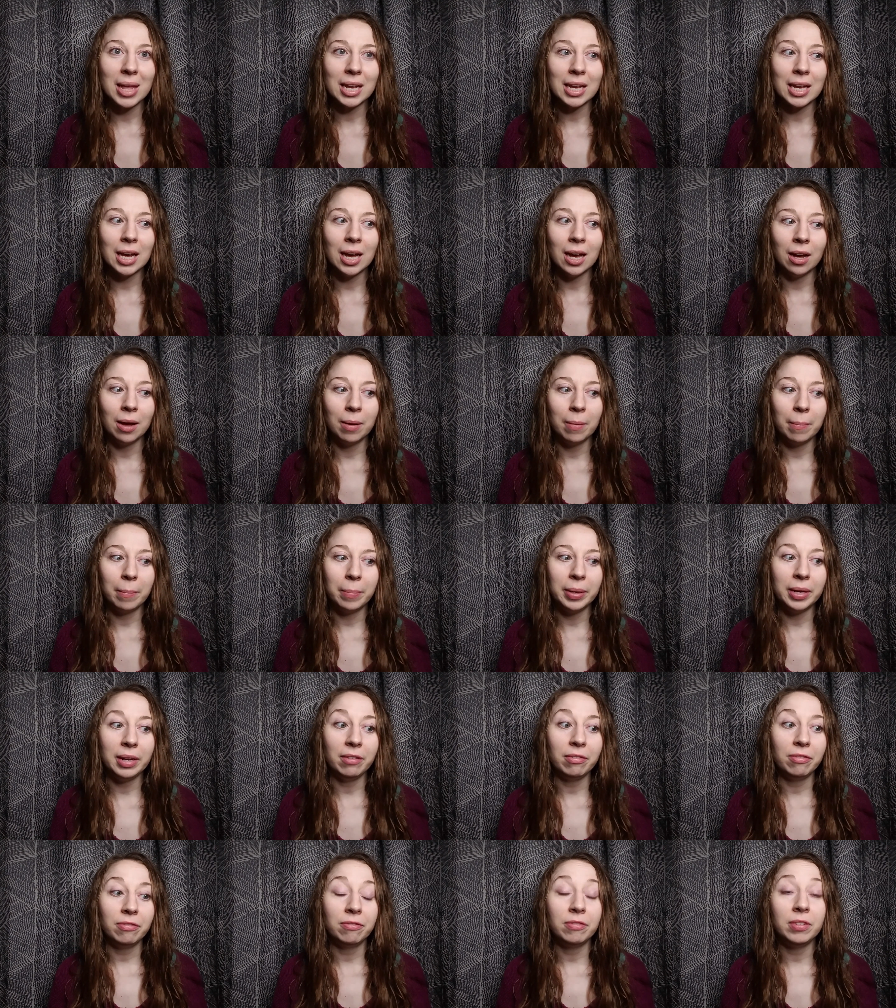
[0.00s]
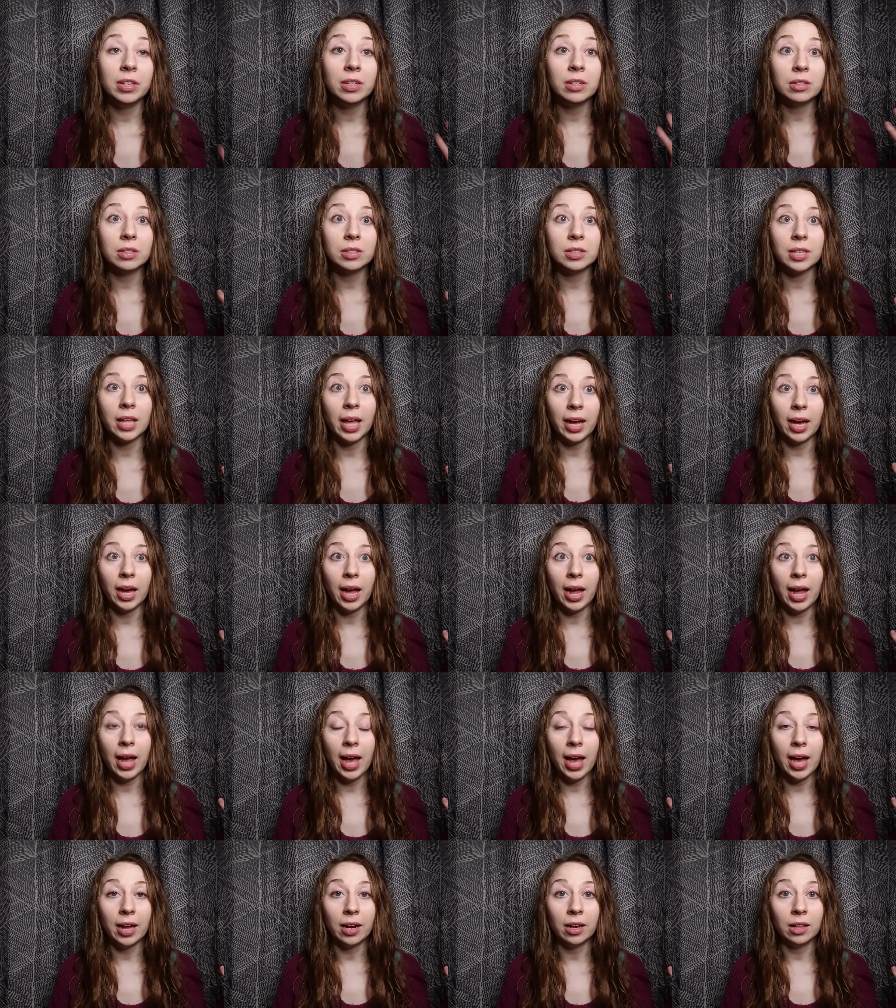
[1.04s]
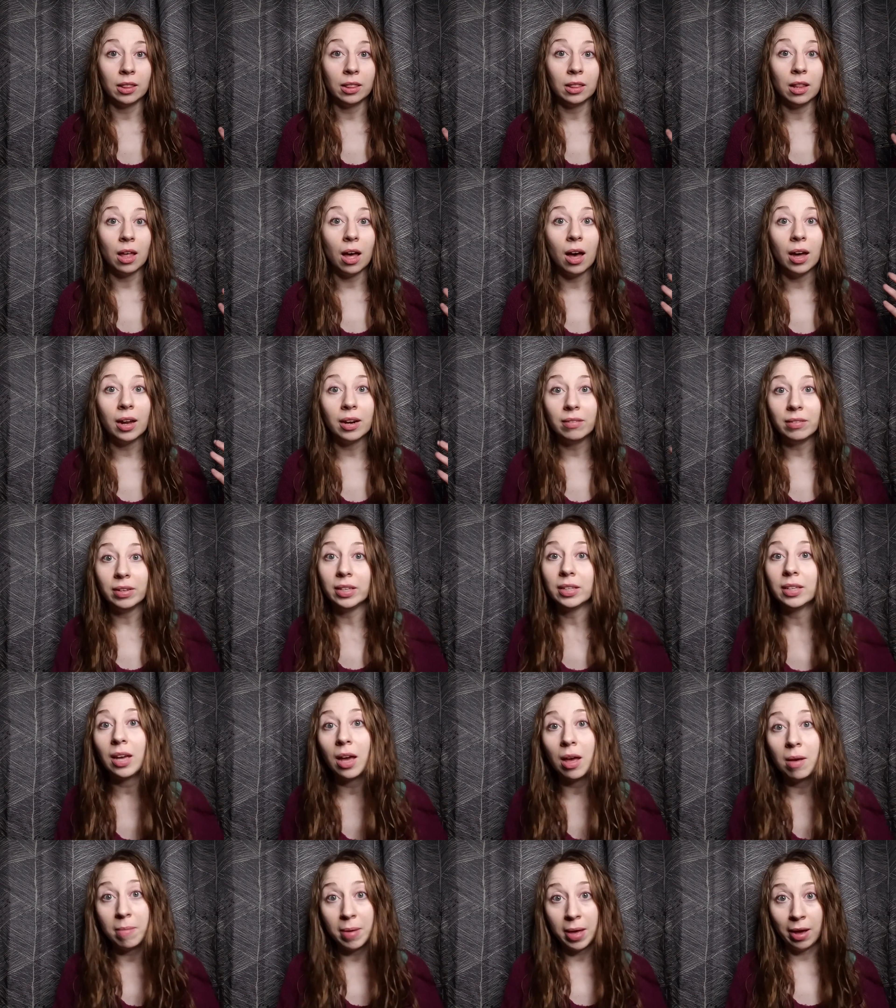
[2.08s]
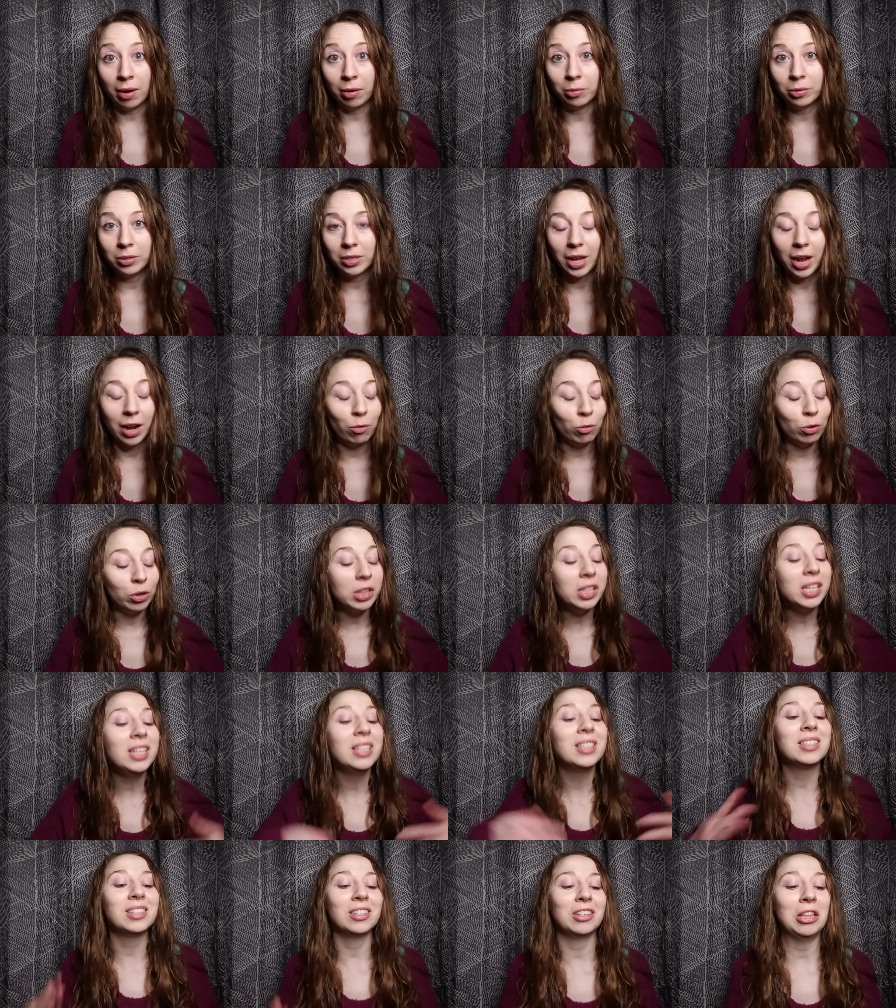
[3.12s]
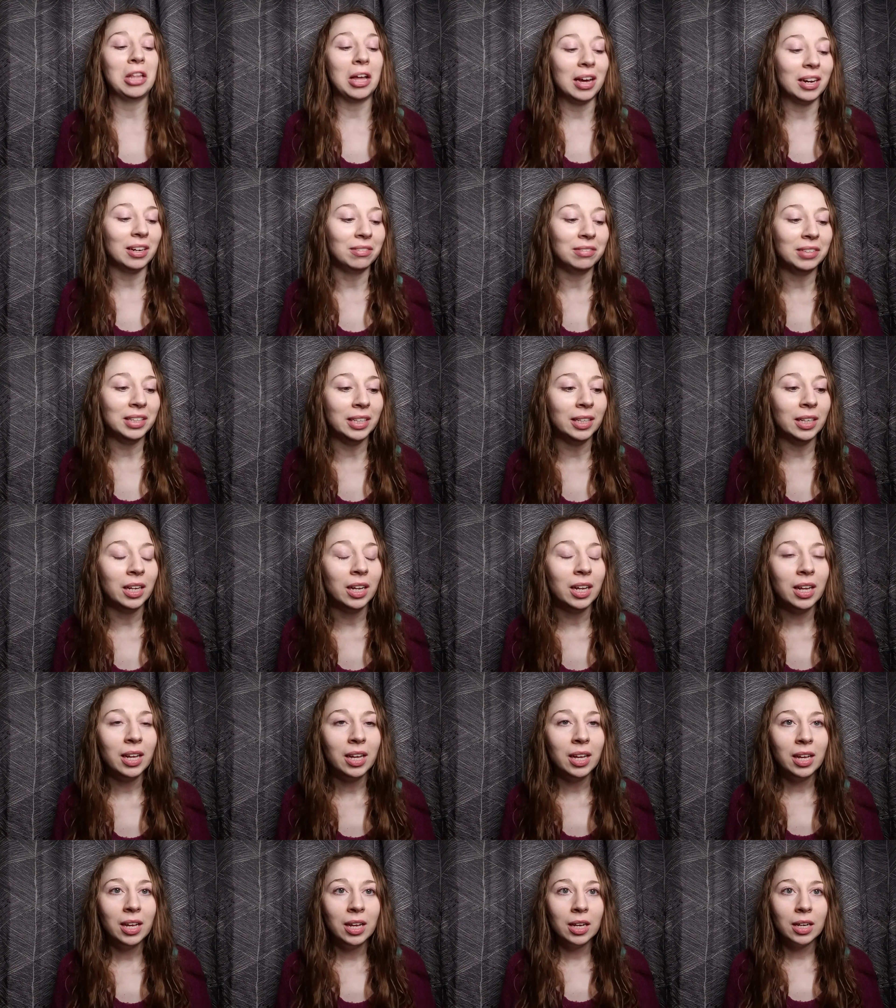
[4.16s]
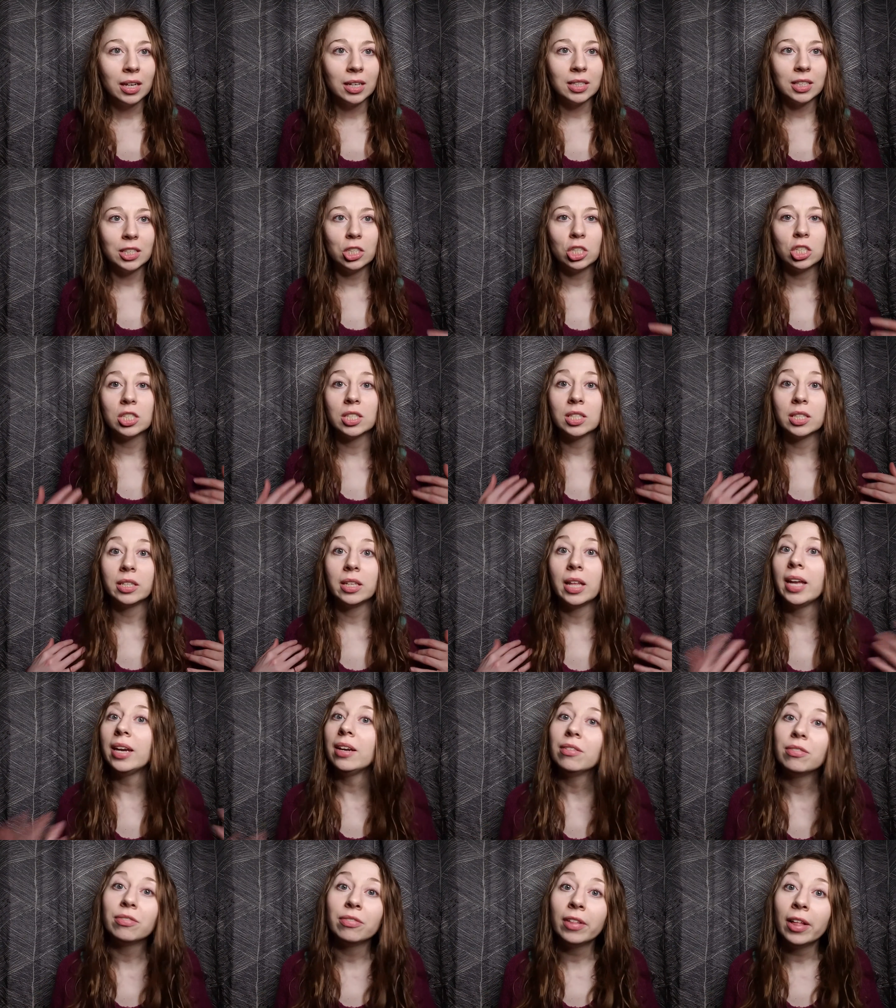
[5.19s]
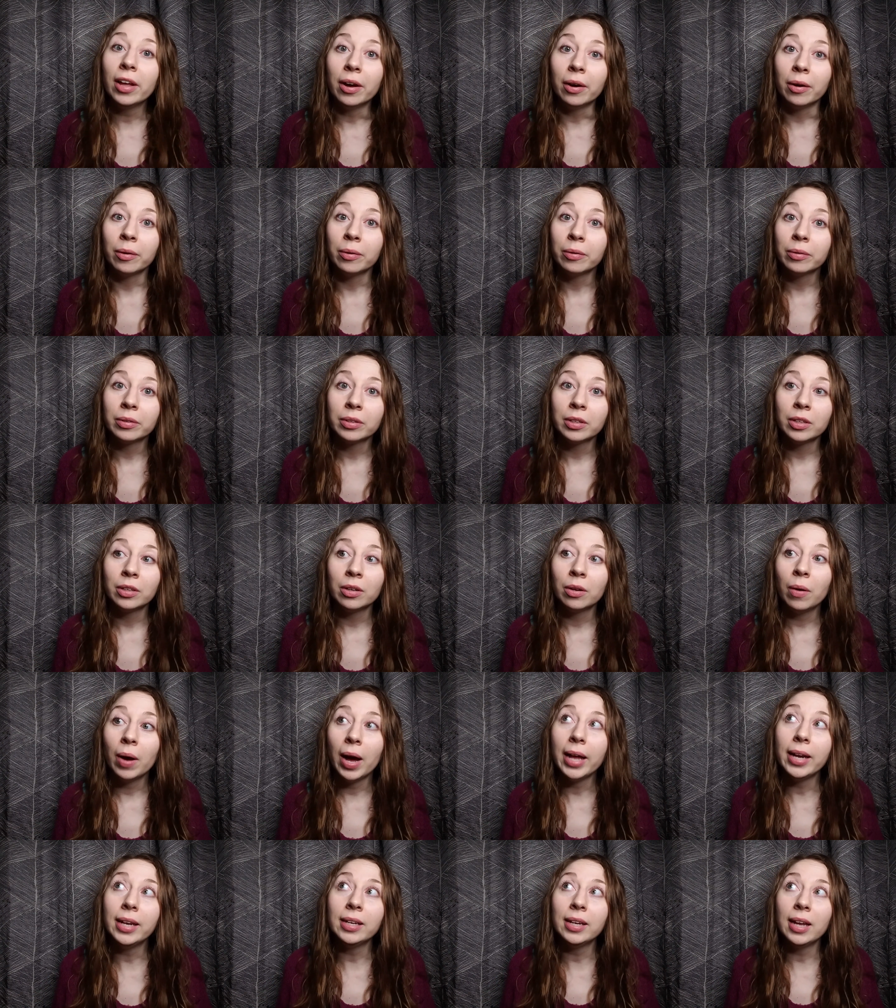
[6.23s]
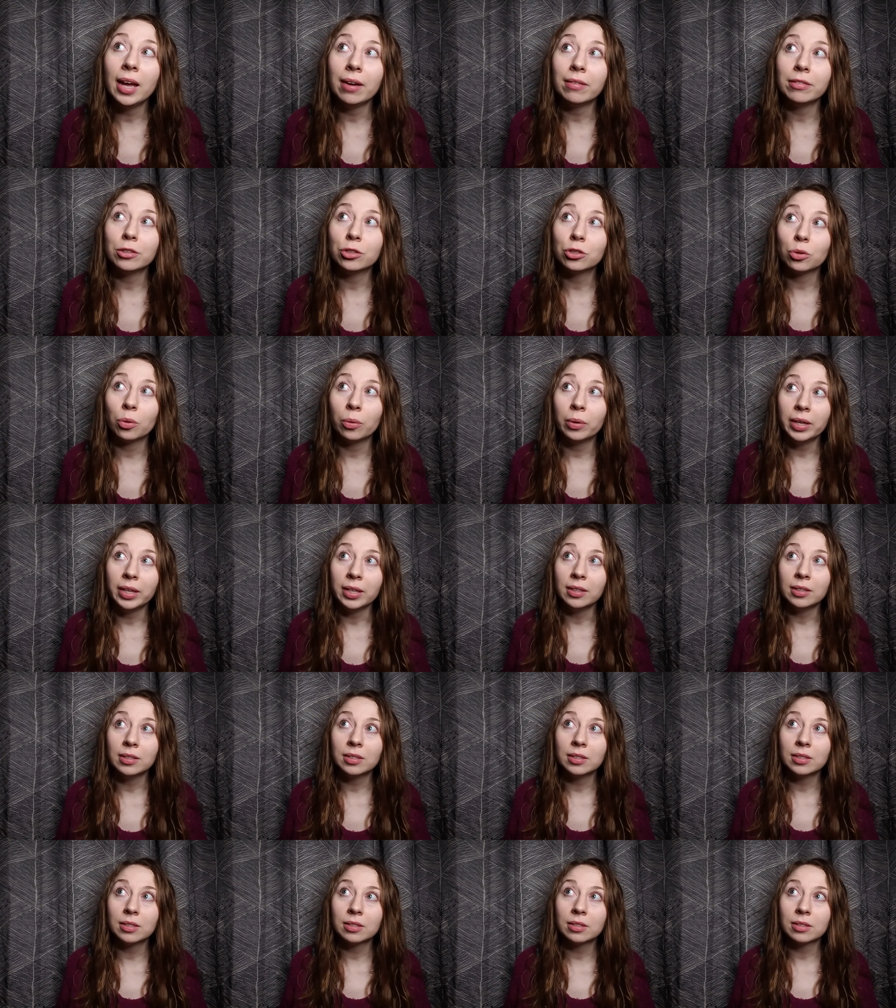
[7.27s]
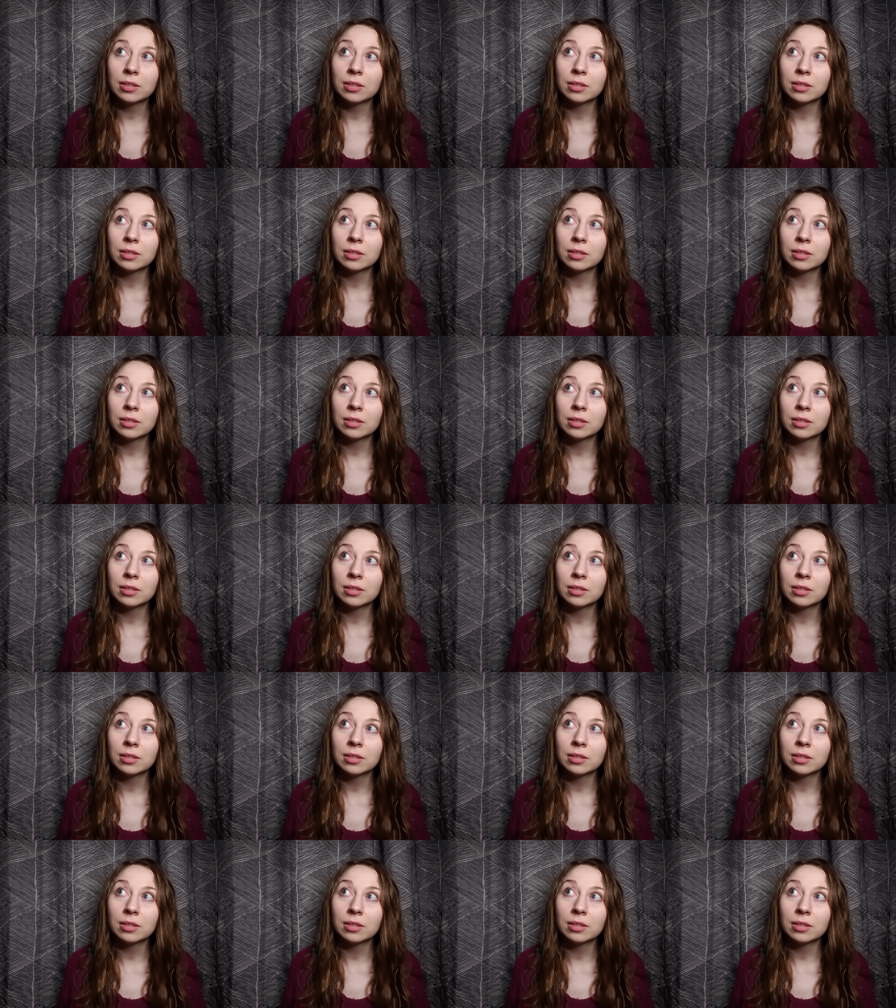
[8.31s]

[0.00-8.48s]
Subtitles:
But it feels like I had a lot of it come out. I released a lot of it because I just let it flow. You know, I didn't have a choice.